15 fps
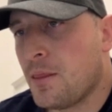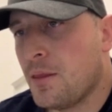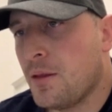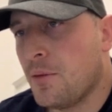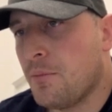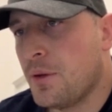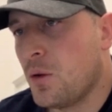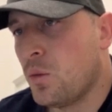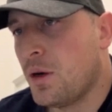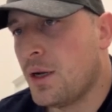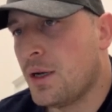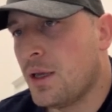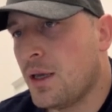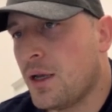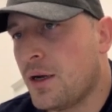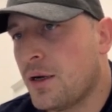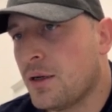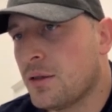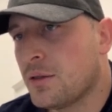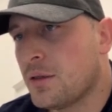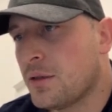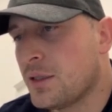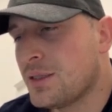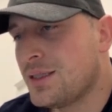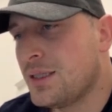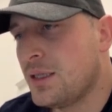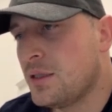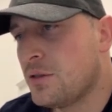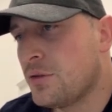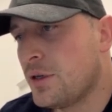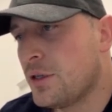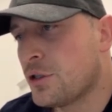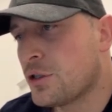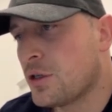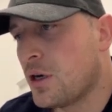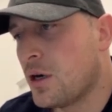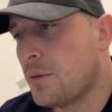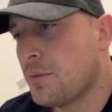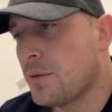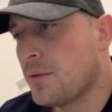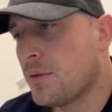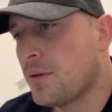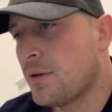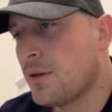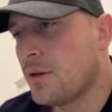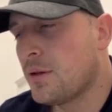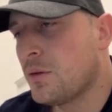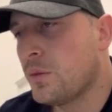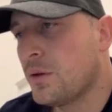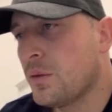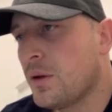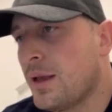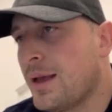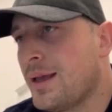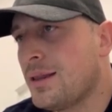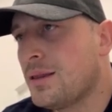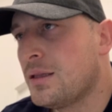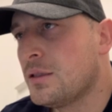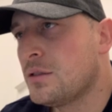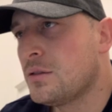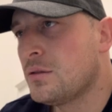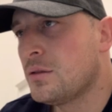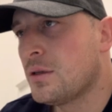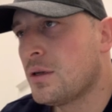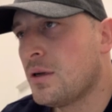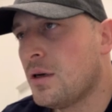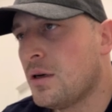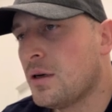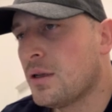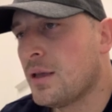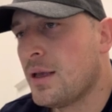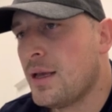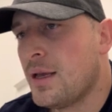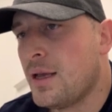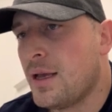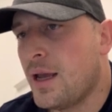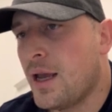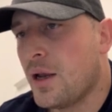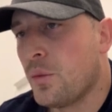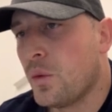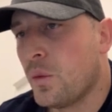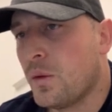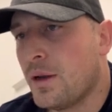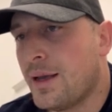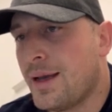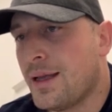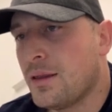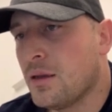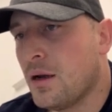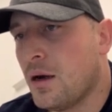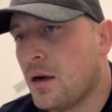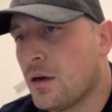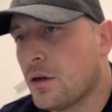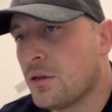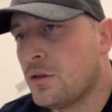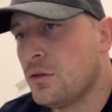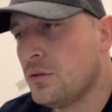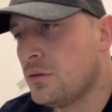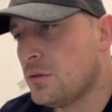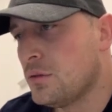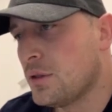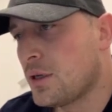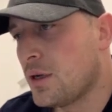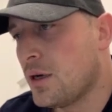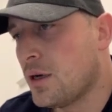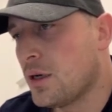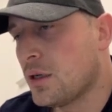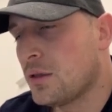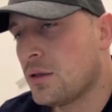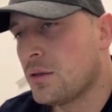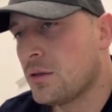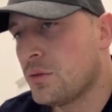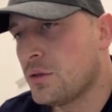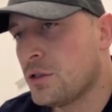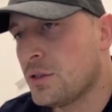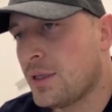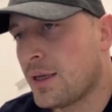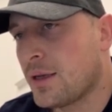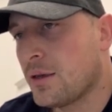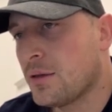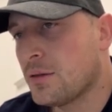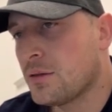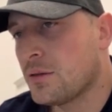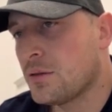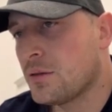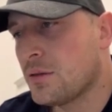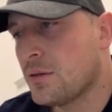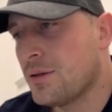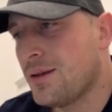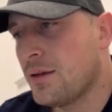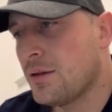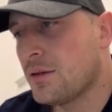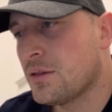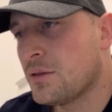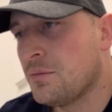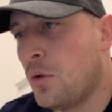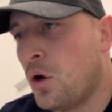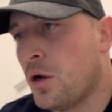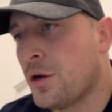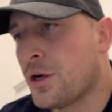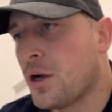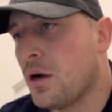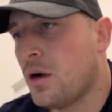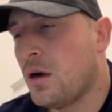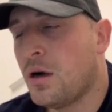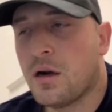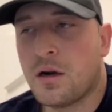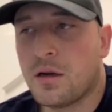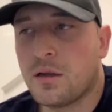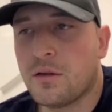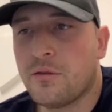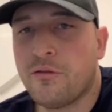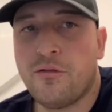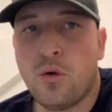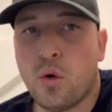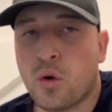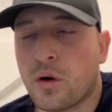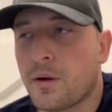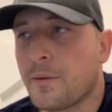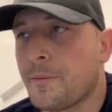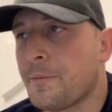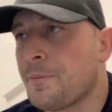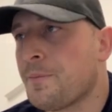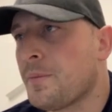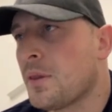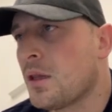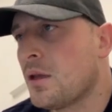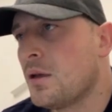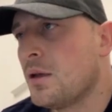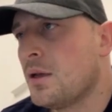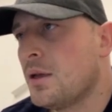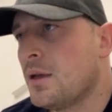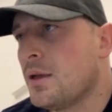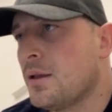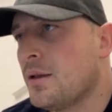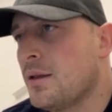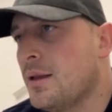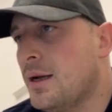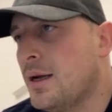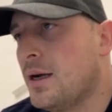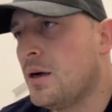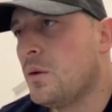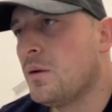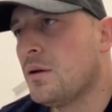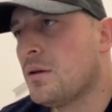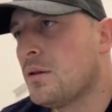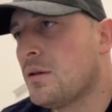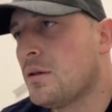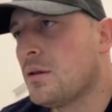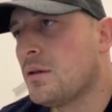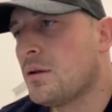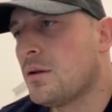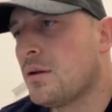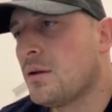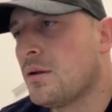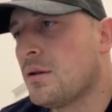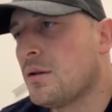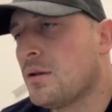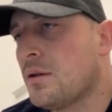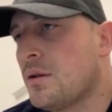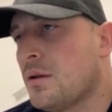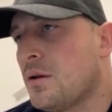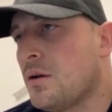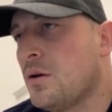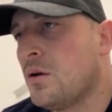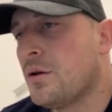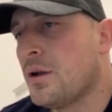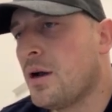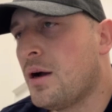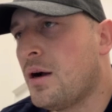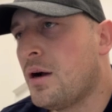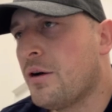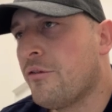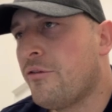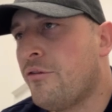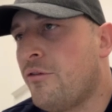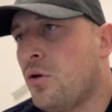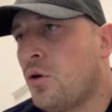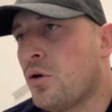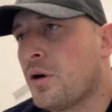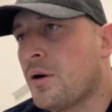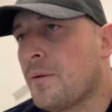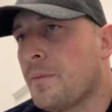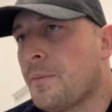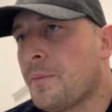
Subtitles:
Now B1 here, you can see it's really sharp. We will add this to the cart, and we will add the R2 to the cart, which is like a smaller R4. Now on R4